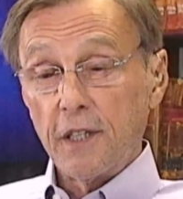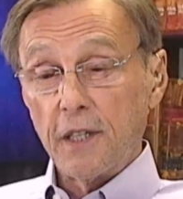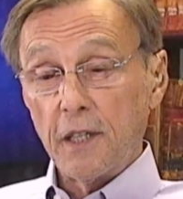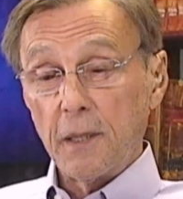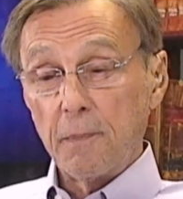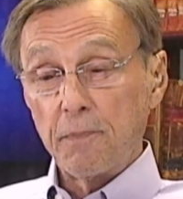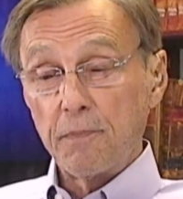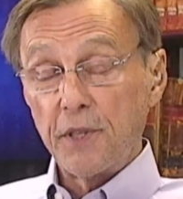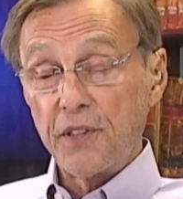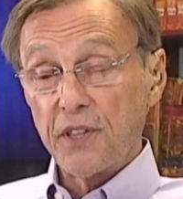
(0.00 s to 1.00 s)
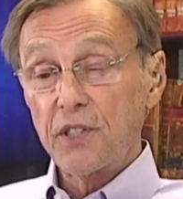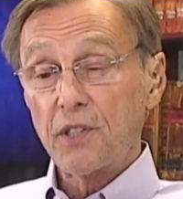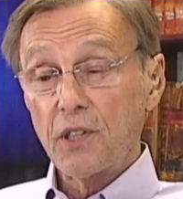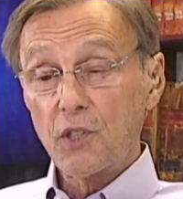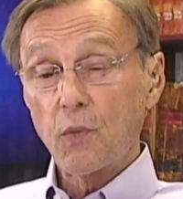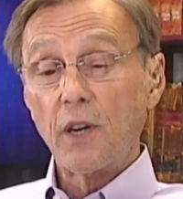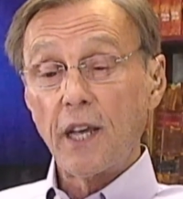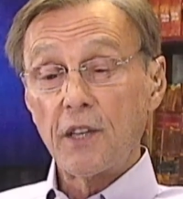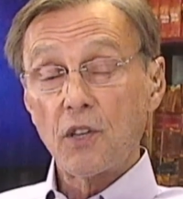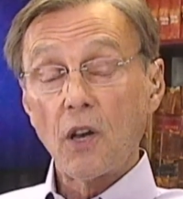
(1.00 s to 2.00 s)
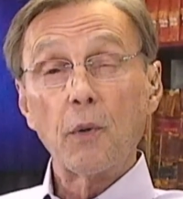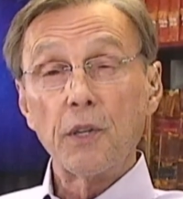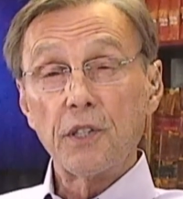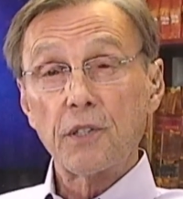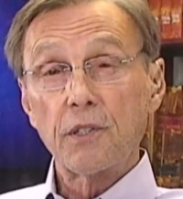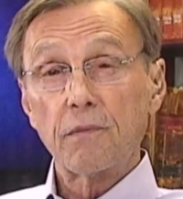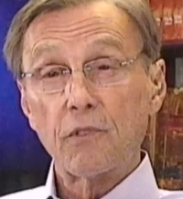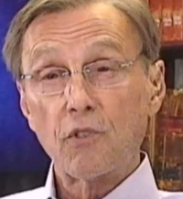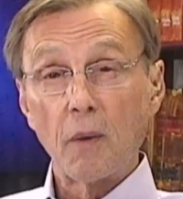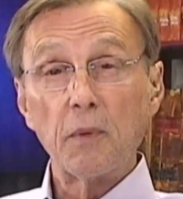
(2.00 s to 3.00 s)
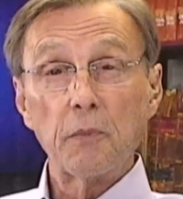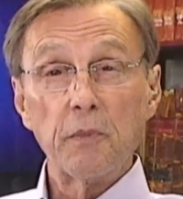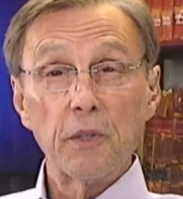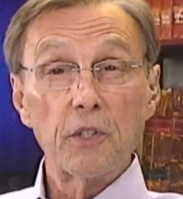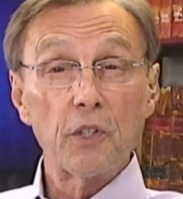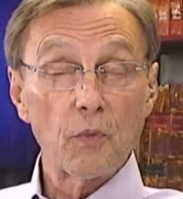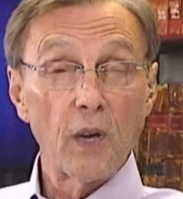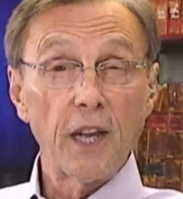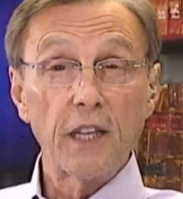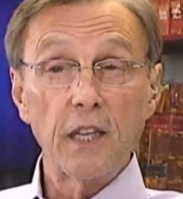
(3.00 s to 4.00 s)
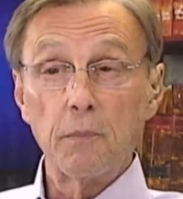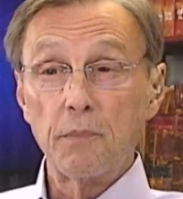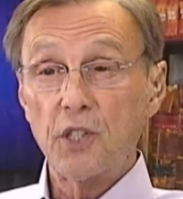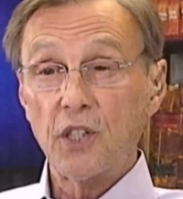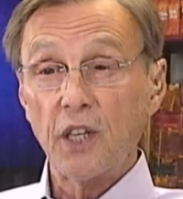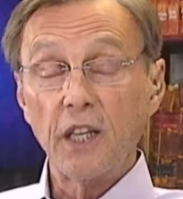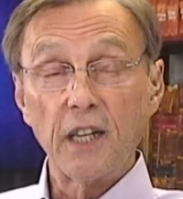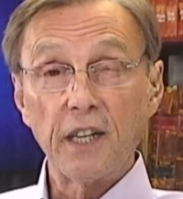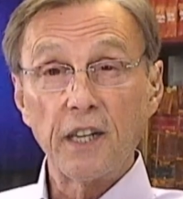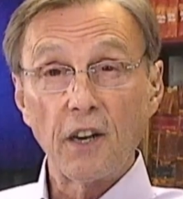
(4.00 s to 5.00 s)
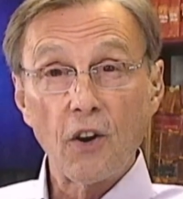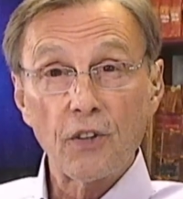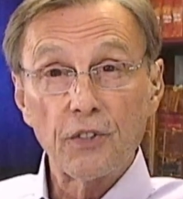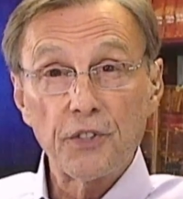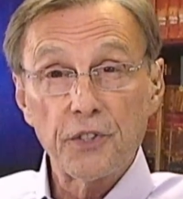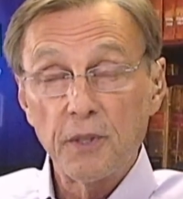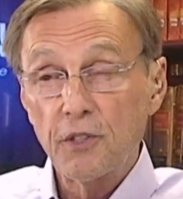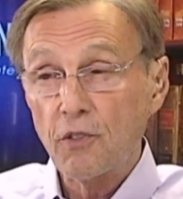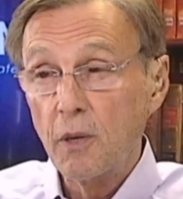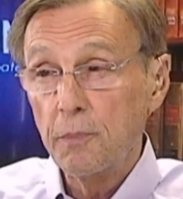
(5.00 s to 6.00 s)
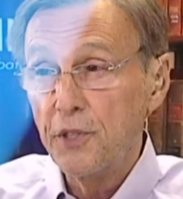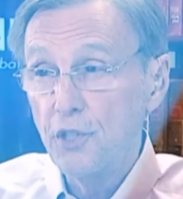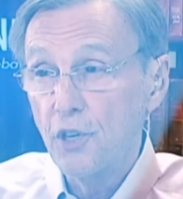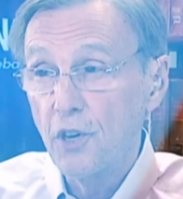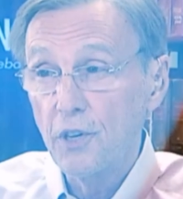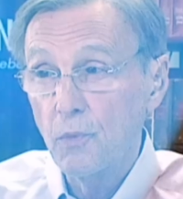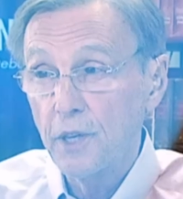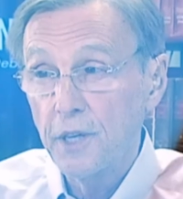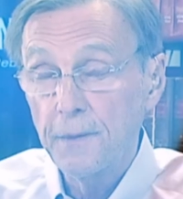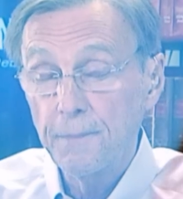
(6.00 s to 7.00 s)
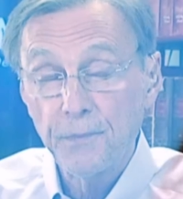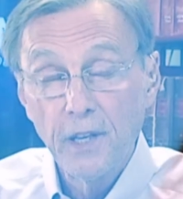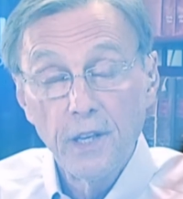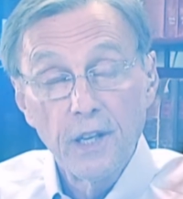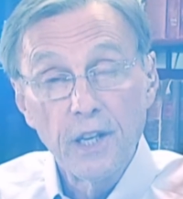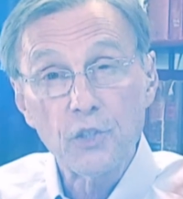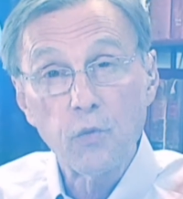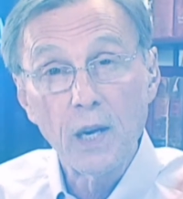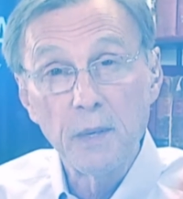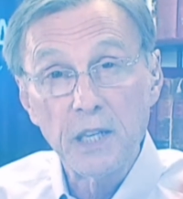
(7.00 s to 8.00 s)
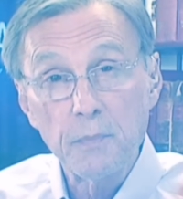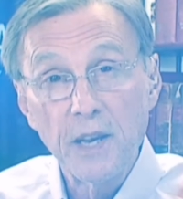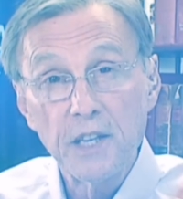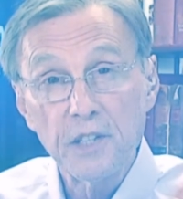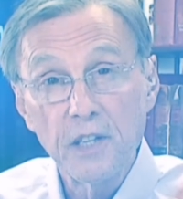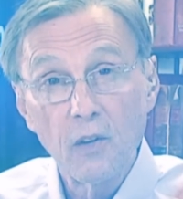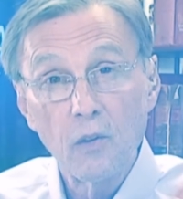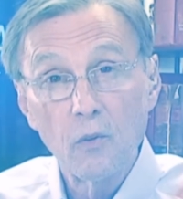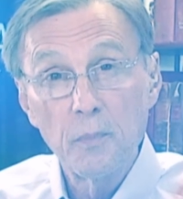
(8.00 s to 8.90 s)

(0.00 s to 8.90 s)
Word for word: Um, but this, this one has always troubled me, which is why I keep sticking it into articles about Trump and Jared and whatnot. It's twenty minutes past the hour.